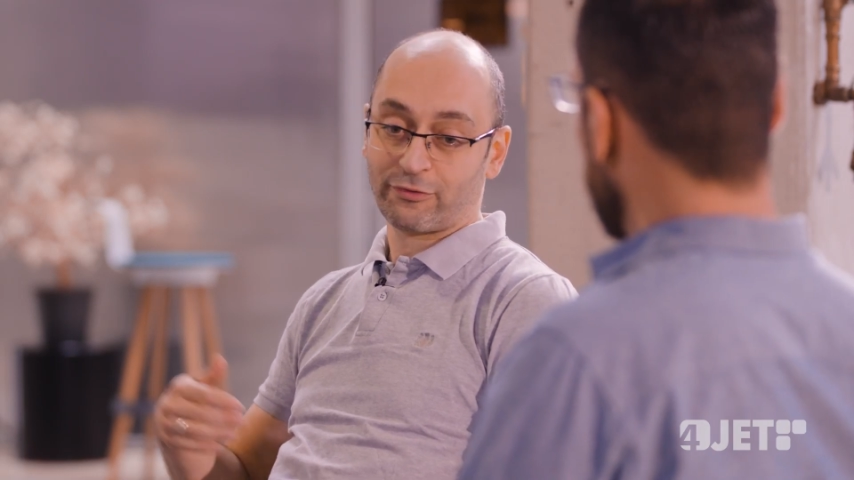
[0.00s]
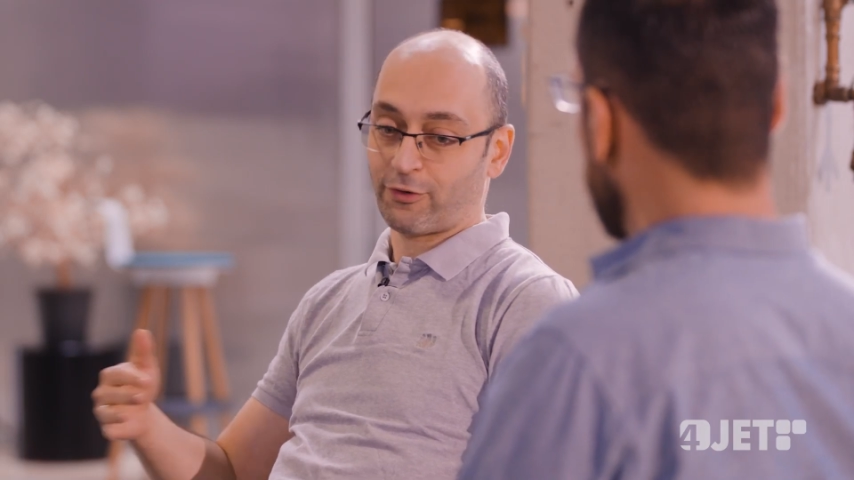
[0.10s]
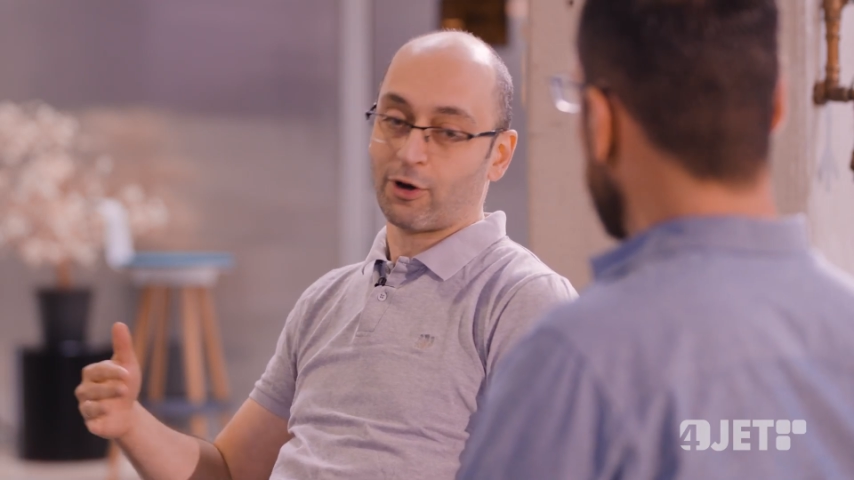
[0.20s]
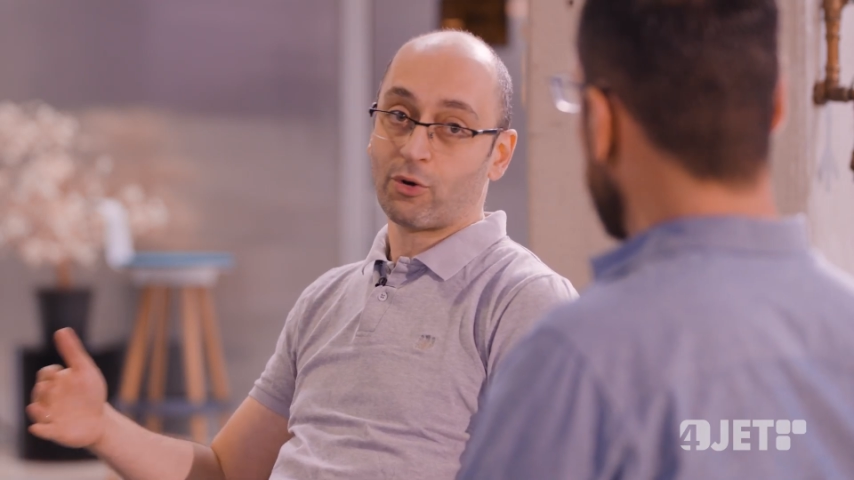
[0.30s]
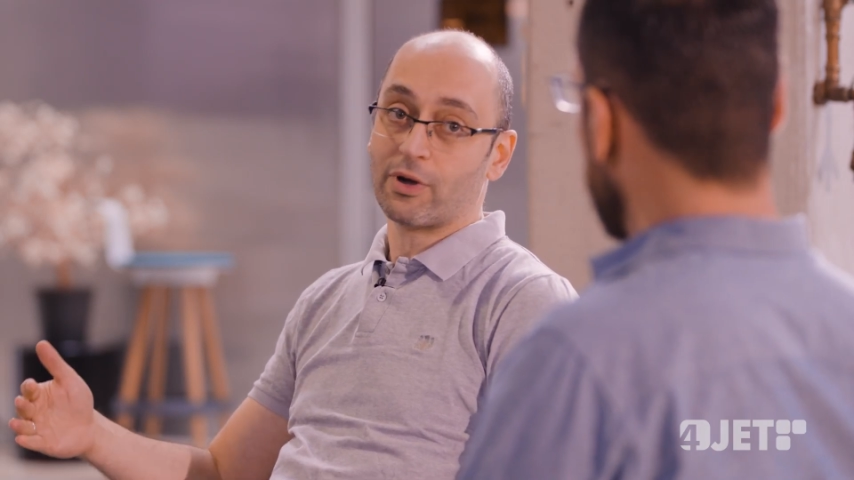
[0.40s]

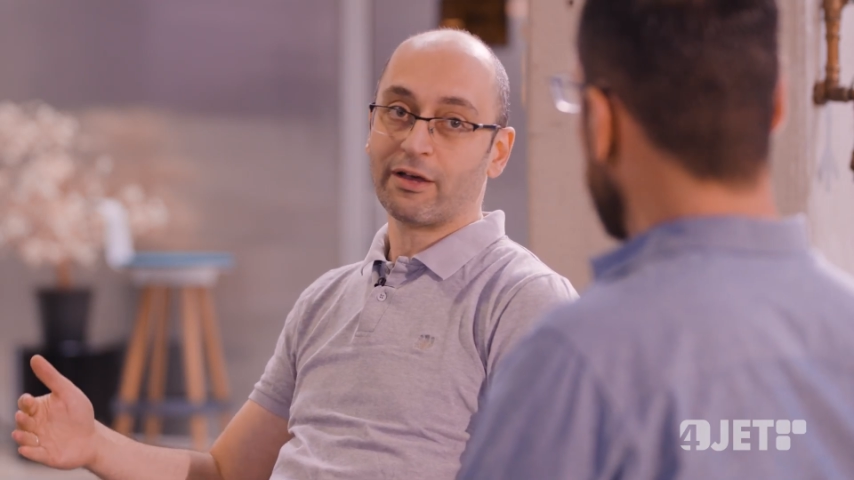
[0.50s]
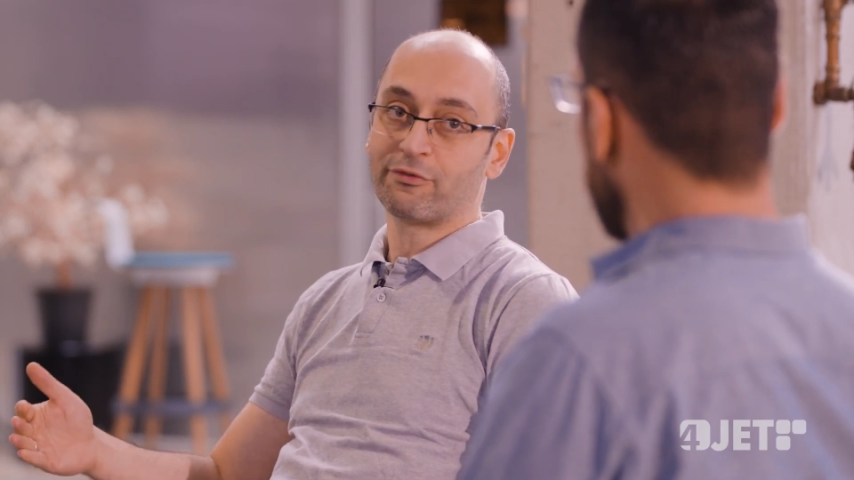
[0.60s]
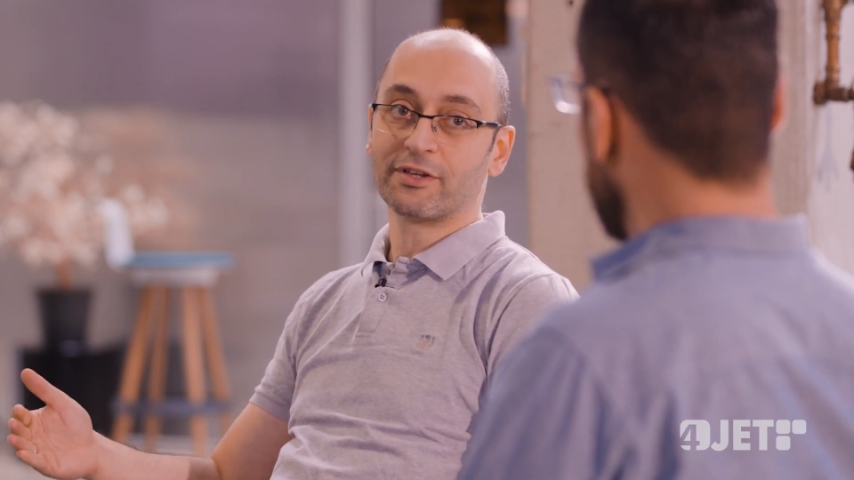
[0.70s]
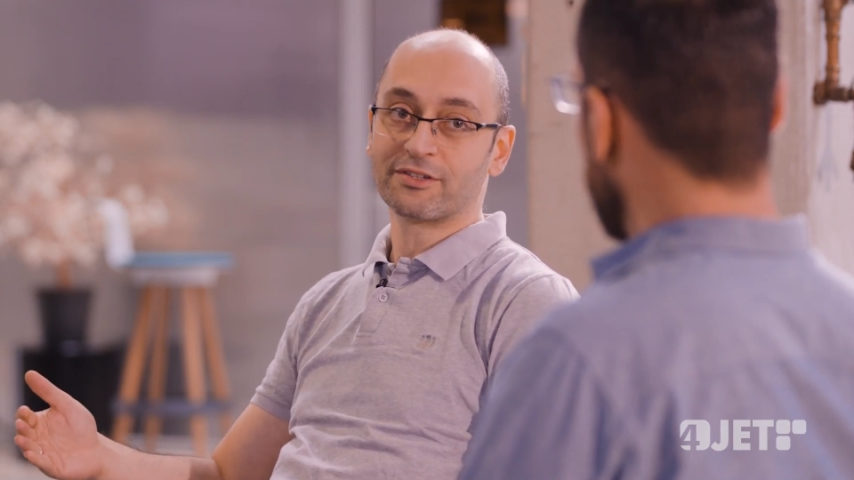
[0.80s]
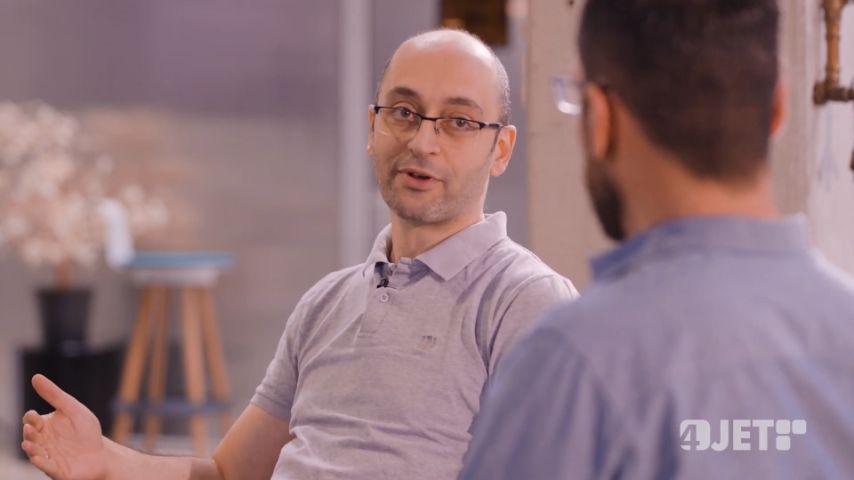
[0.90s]
follow
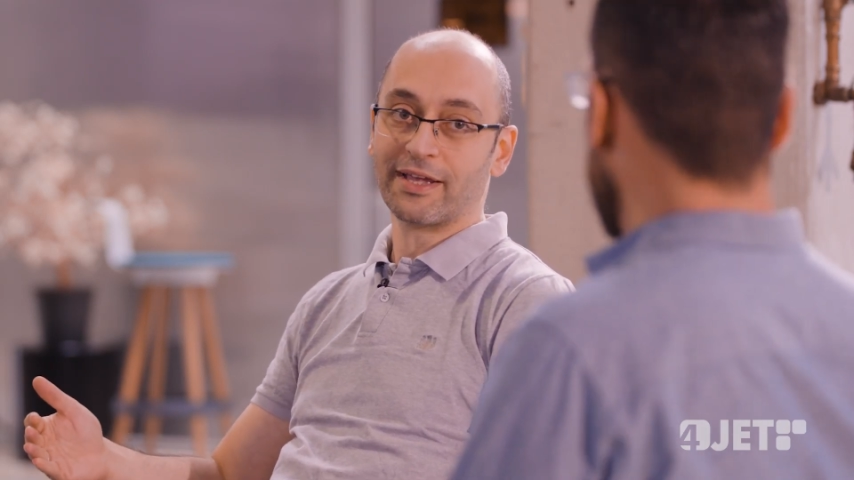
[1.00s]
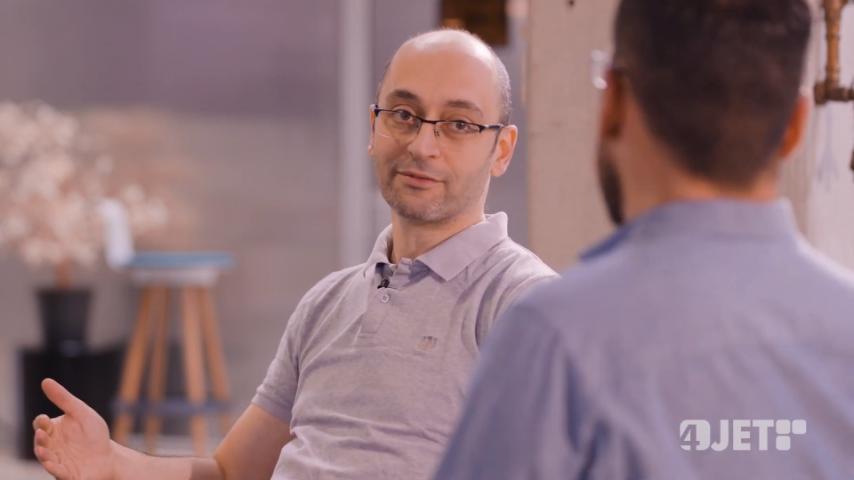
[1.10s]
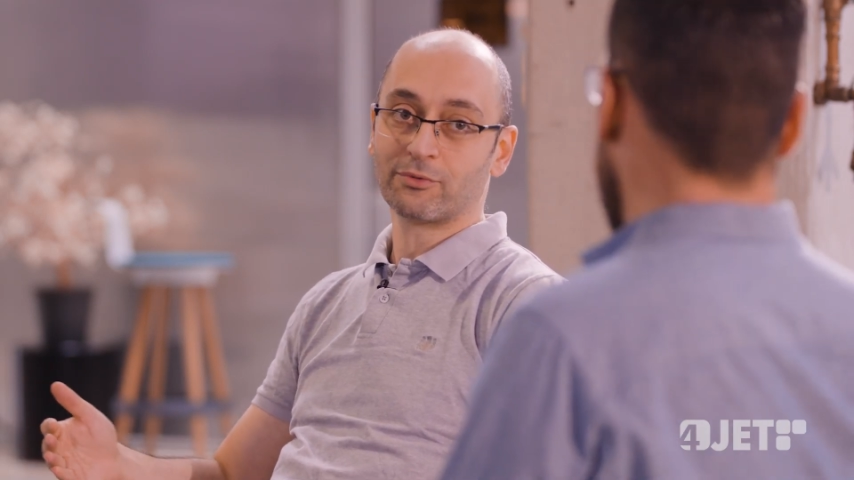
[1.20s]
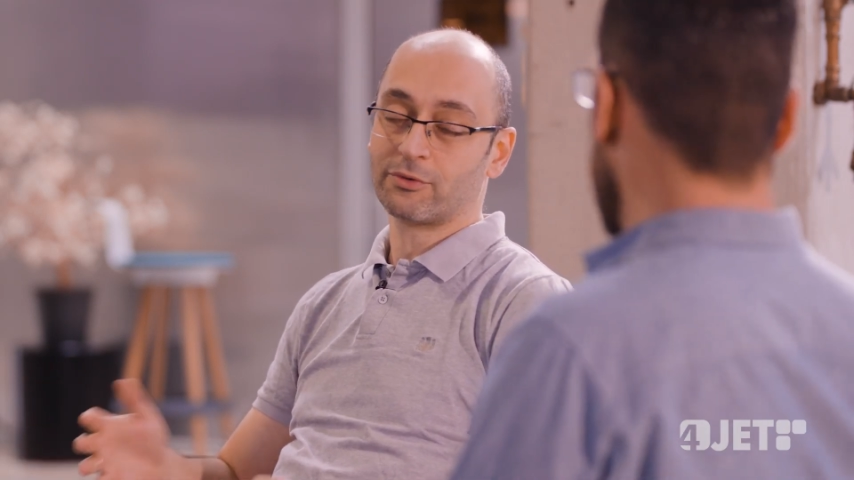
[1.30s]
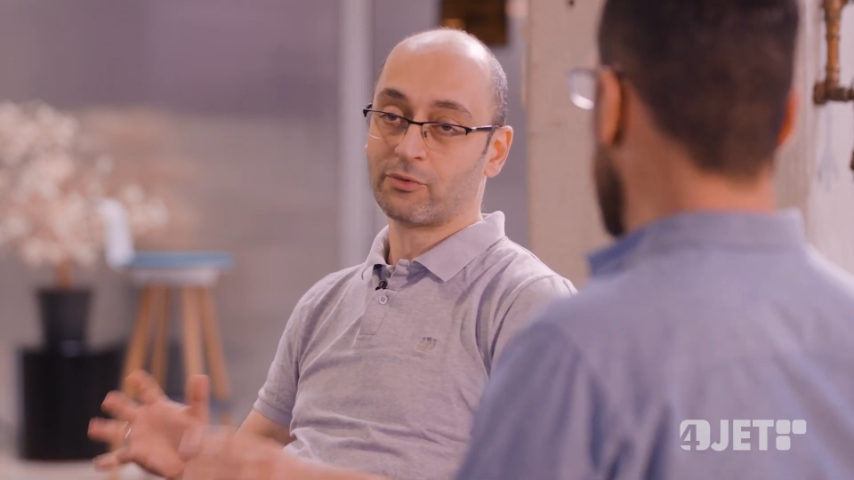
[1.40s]
every trend.